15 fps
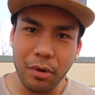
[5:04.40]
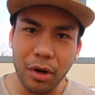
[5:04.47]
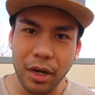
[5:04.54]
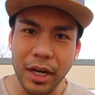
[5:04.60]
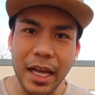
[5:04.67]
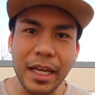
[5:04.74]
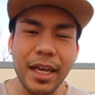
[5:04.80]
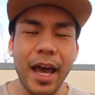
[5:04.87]

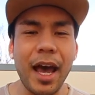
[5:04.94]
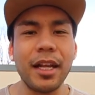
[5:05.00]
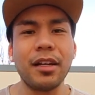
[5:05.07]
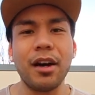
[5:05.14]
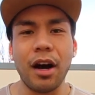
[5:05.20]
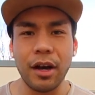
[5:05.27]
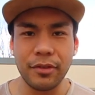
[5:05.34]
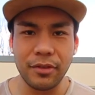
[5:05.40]
porn can
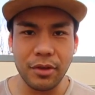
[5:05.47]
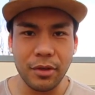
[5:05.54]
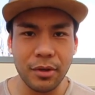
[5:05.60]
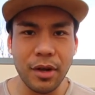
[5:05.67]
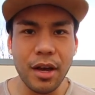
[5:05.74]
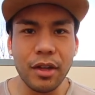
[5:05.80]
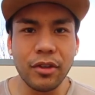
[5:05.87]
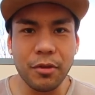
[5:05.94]
cause
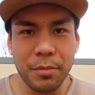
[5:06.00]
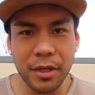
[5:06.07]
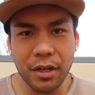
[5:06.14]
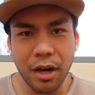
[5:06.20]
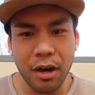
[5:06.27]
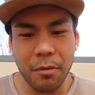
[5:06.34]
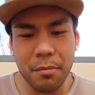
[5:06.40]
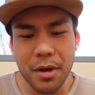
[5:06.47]
you to
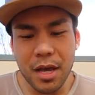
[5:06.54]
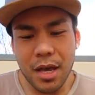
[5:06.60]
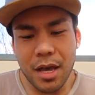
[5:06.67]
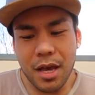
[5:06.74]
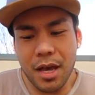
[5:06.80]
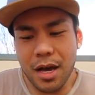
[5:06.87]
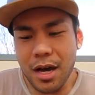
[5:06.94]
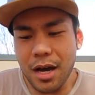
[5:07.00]
become
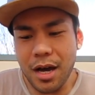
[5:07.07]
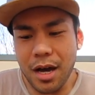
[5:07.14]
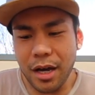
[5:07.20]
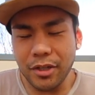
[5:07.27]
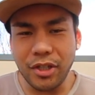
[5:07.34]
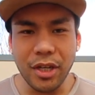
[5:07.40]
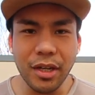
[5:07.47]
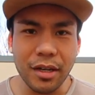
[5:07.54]

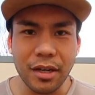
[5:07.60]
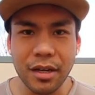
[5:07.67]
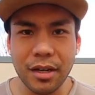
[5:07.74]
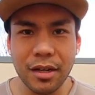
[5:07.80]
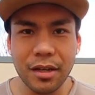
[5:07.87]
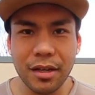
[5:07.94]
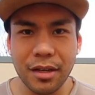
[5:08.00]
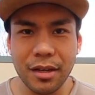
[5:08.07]
a cheater
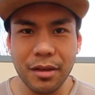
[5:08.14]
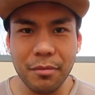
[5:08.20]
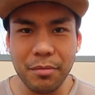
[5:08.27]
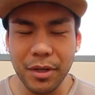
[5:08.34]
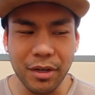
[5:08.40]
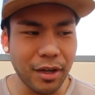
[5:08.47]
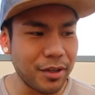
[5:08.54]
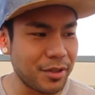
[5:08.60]

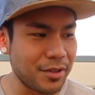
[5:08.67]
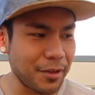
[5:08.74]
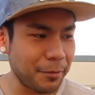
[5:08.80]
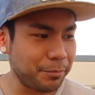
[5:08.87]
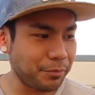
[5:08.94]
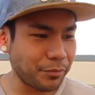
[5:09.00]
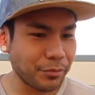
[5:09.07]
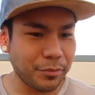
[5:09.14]
because,
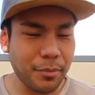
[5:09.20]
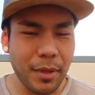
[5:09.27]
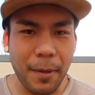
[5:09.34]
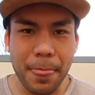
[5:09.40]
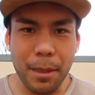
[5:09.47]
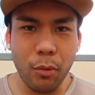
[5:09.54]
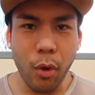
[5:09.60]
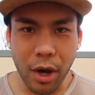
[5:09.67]

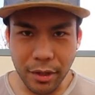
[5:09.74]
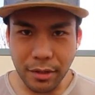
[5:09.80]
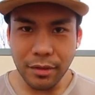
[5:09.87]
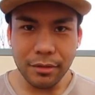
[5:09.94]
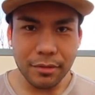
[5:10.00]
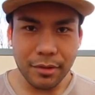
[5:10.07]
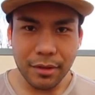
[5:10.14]
one,